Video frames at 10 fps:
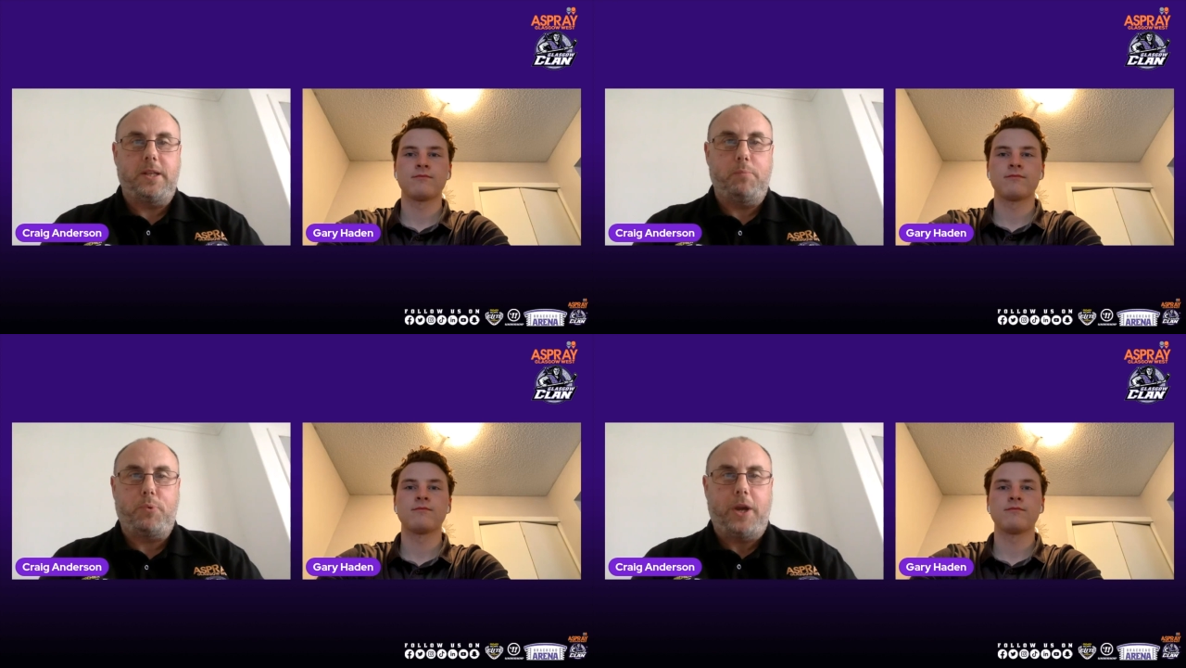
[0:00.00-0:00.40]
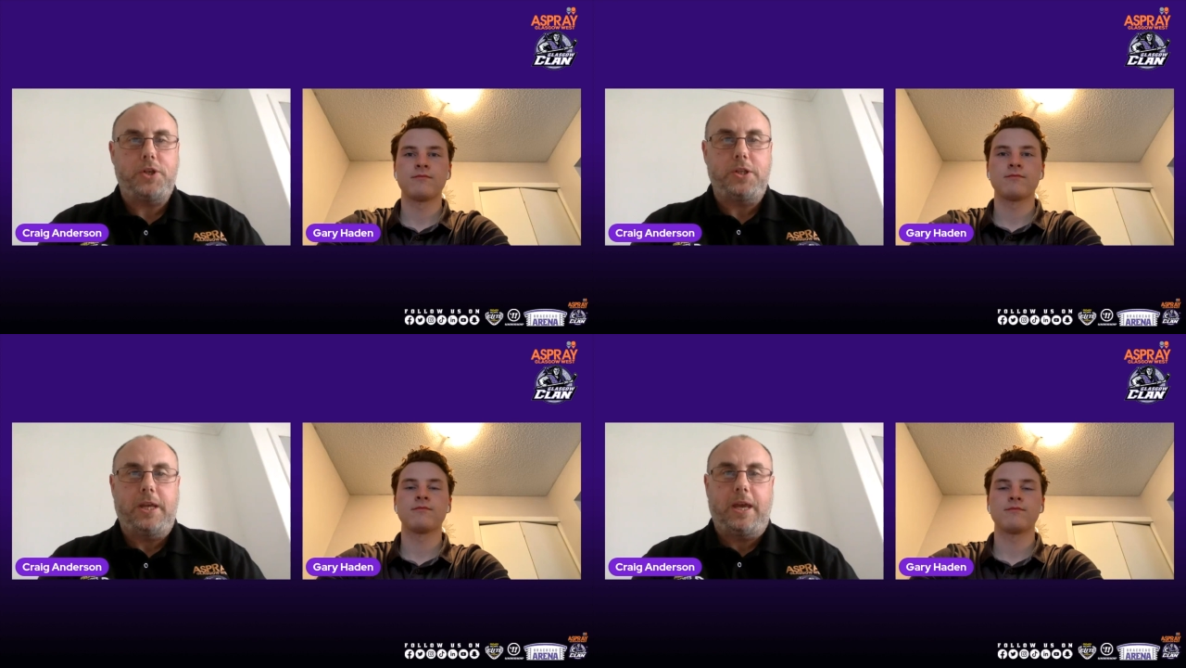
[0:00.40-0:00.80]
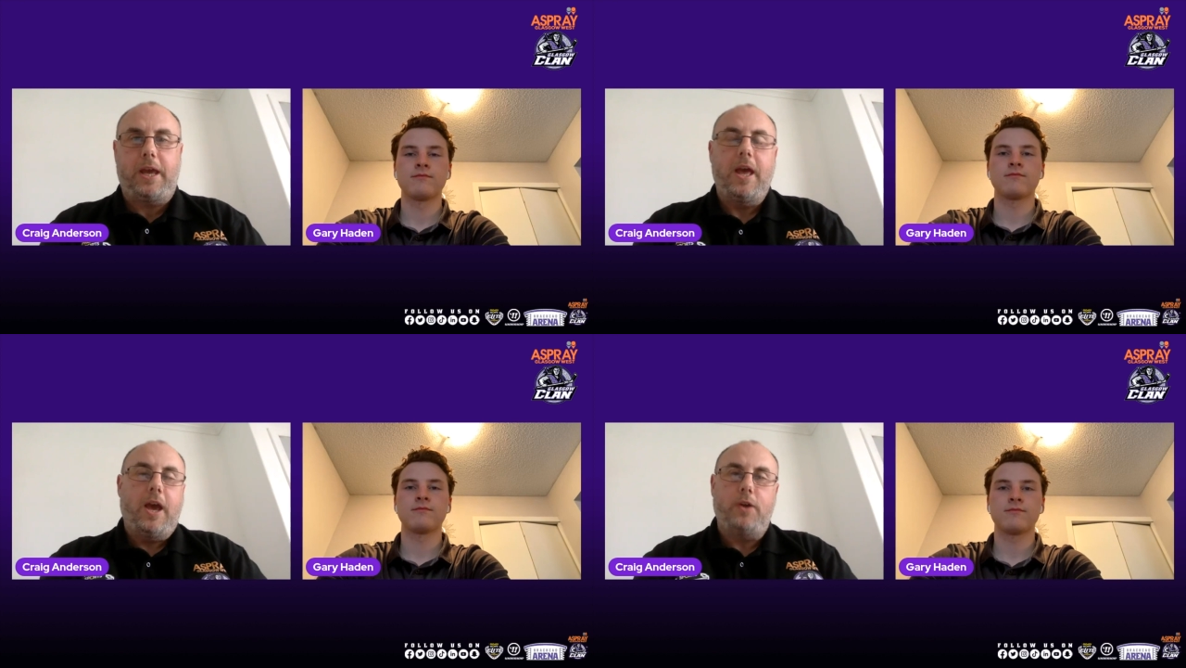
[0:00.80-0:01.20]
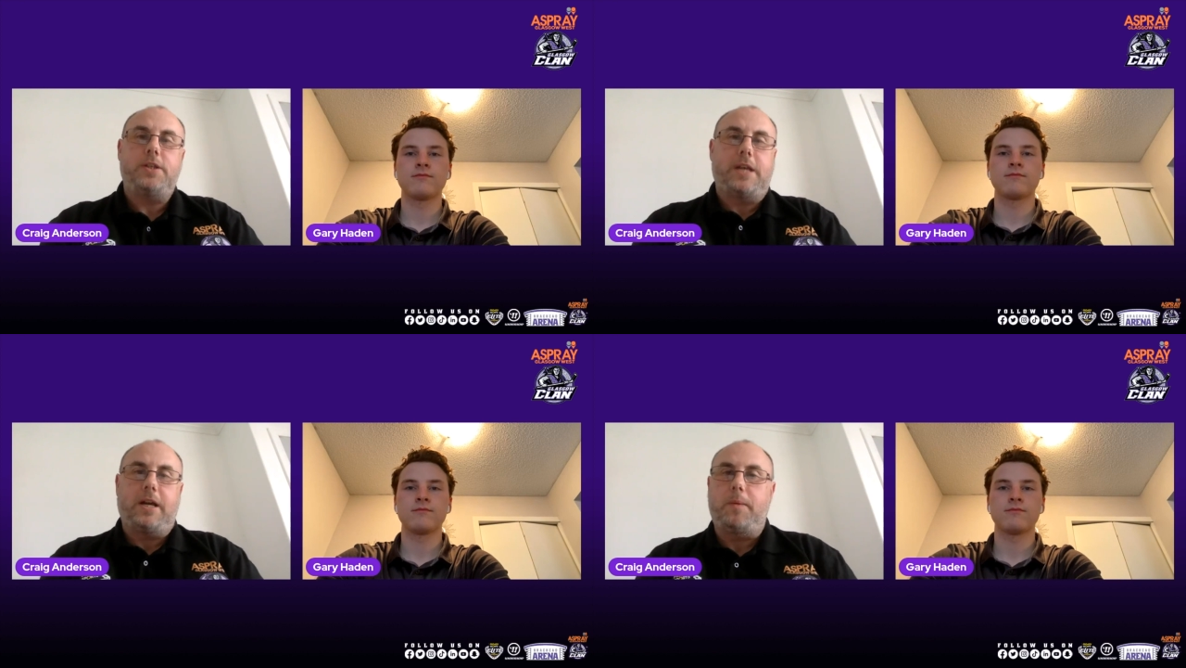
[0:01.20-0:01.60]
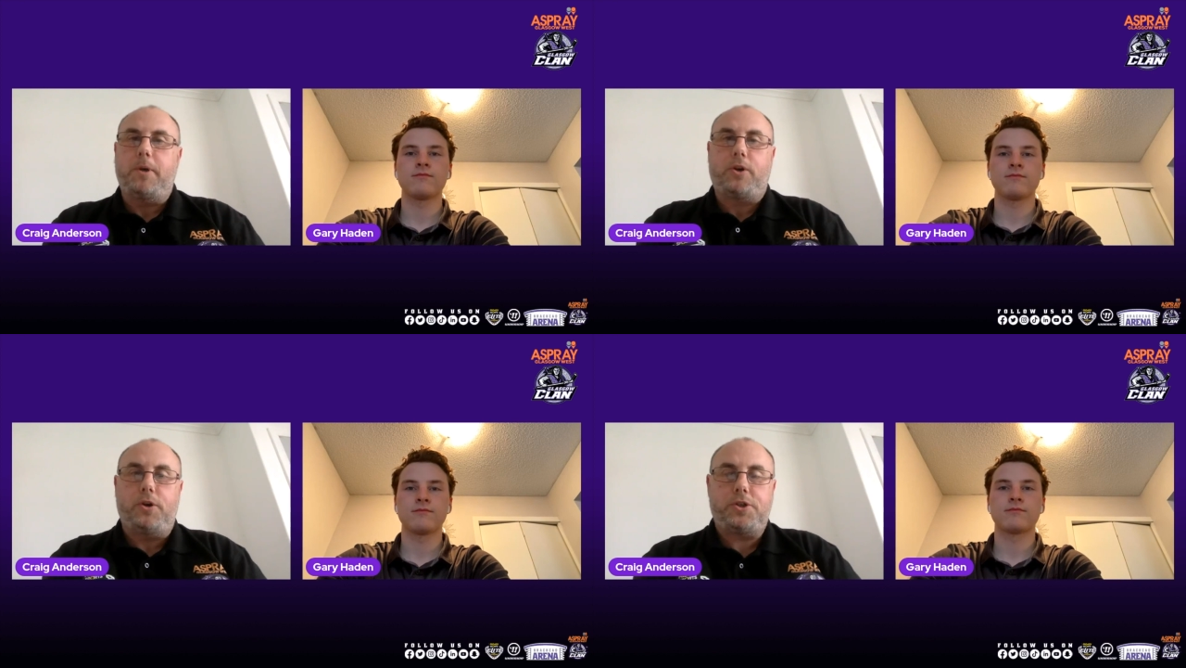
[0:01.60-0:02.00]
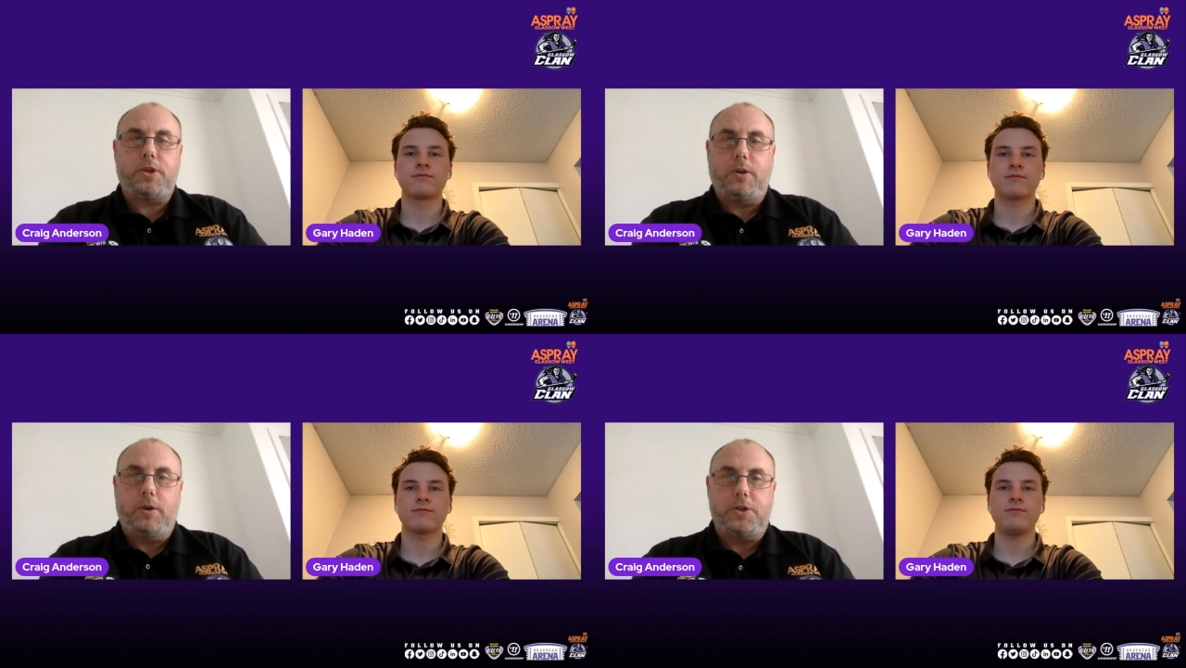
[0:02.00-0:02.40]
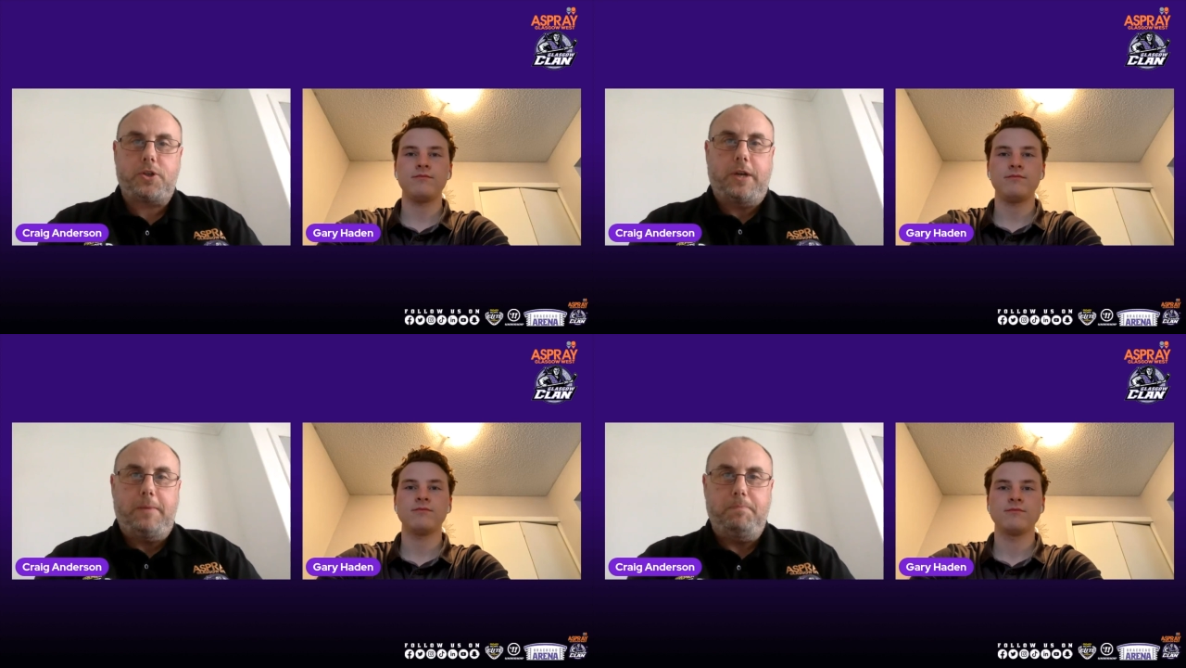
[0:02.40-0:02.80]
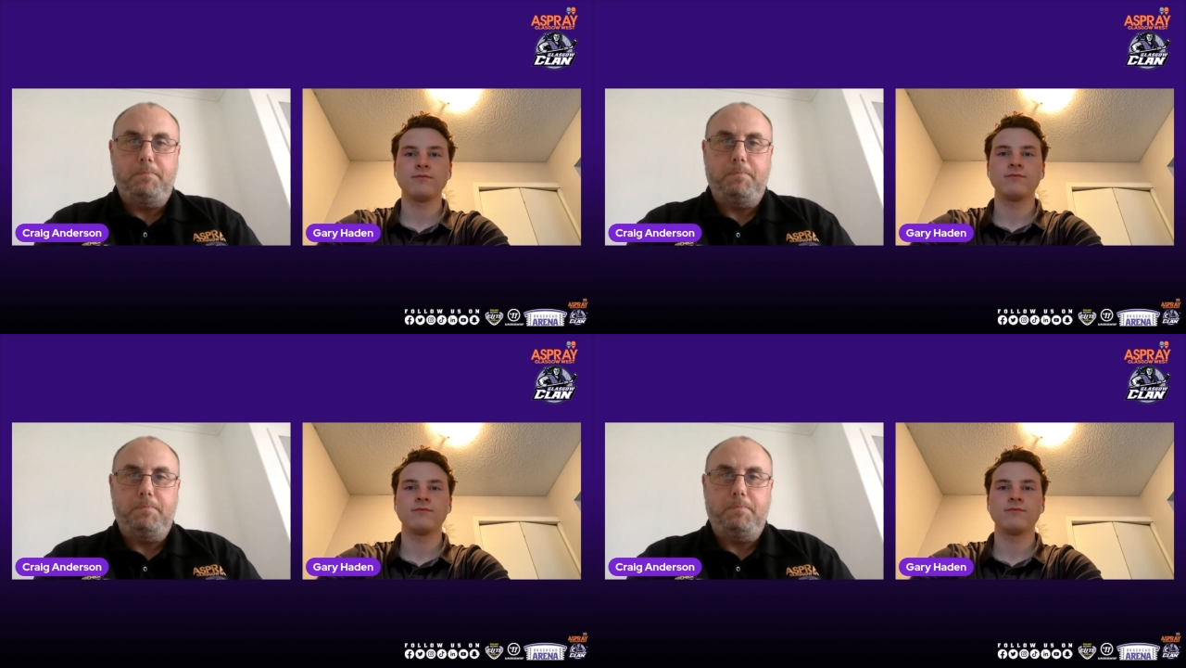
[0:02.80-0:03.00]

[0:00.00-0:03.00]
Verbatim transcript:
Speaker 1: and the impression they get. How does that come across to you on screen?